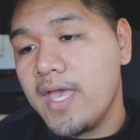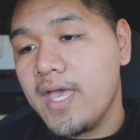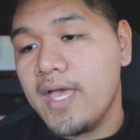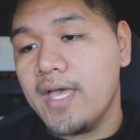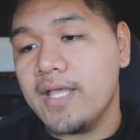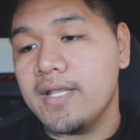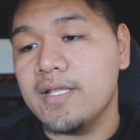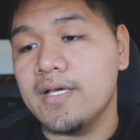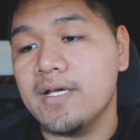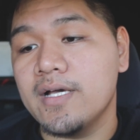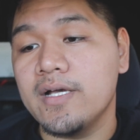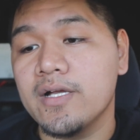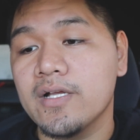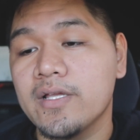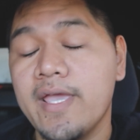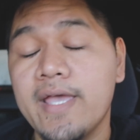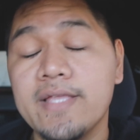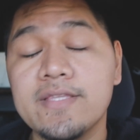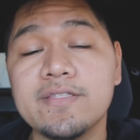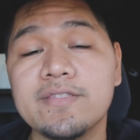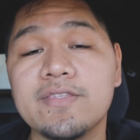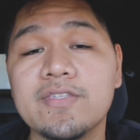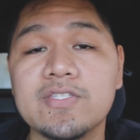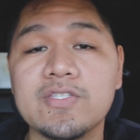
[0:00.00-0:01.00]
and
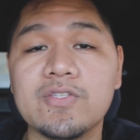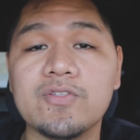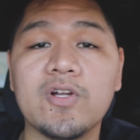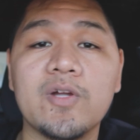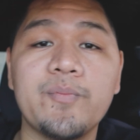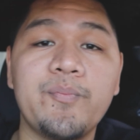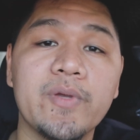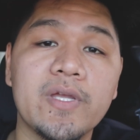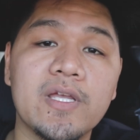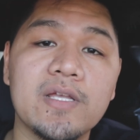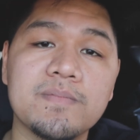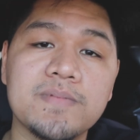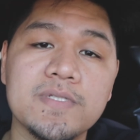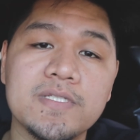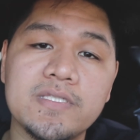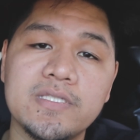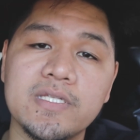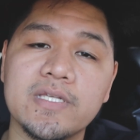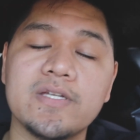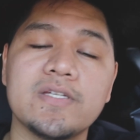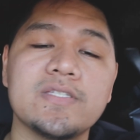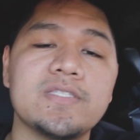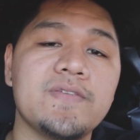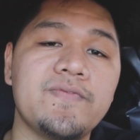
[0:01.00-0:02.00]
head to the store, pick up some
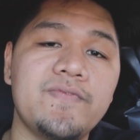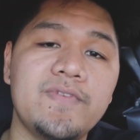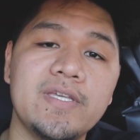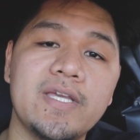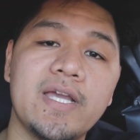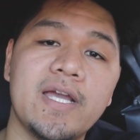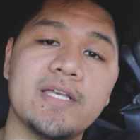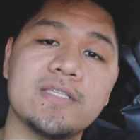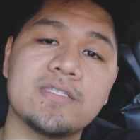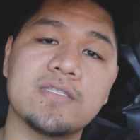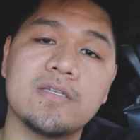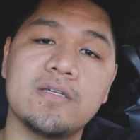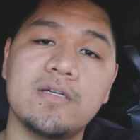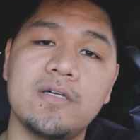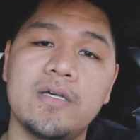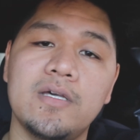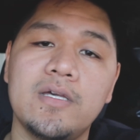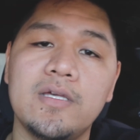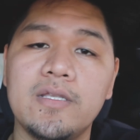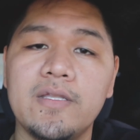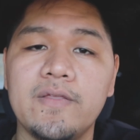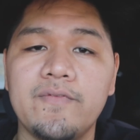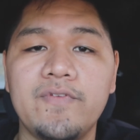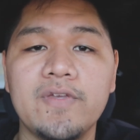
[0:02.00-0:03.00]
stickers if you guys
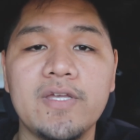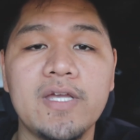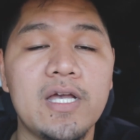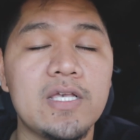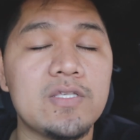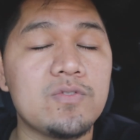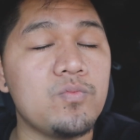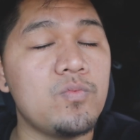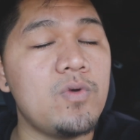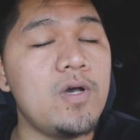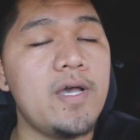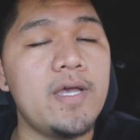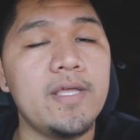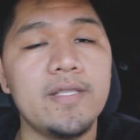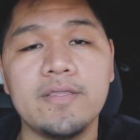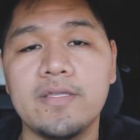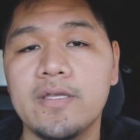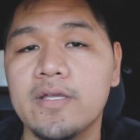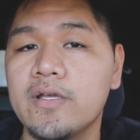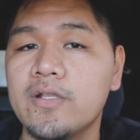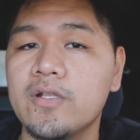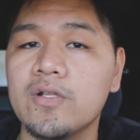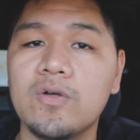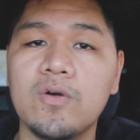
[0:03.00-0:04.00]
could, if you guys want.
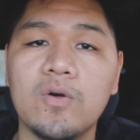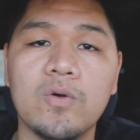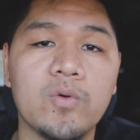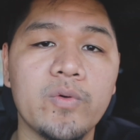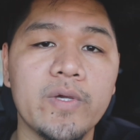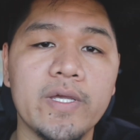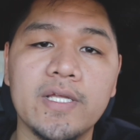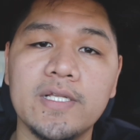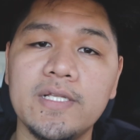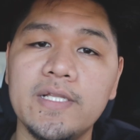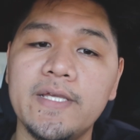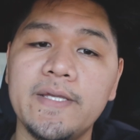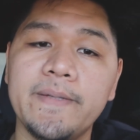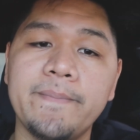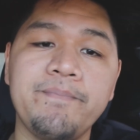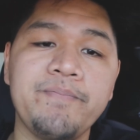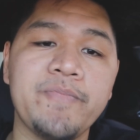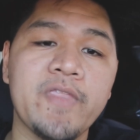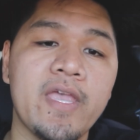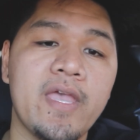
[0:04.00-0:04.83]
They're gonna go quickly.